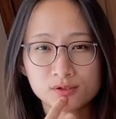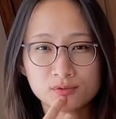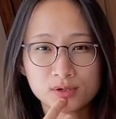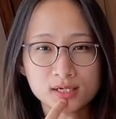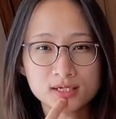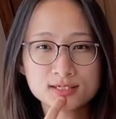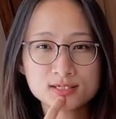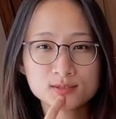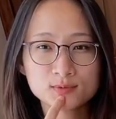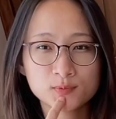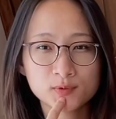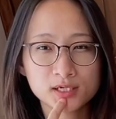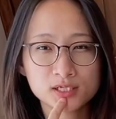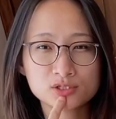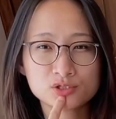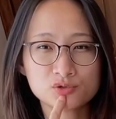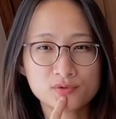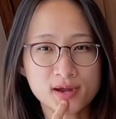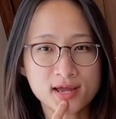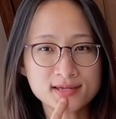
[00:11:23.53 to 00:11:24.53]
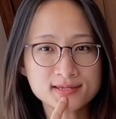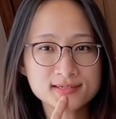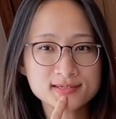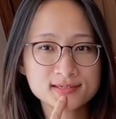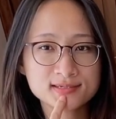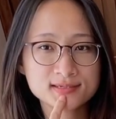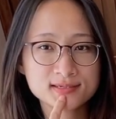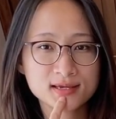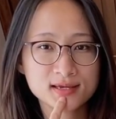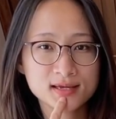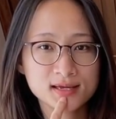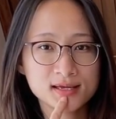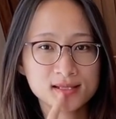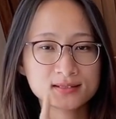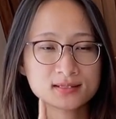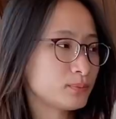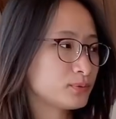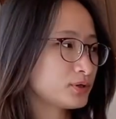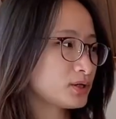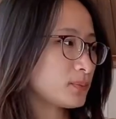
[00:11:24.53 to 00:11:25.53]
granny square dress.
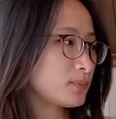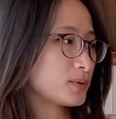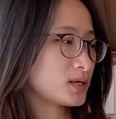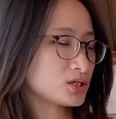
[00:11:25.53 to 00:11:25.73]
I'll put a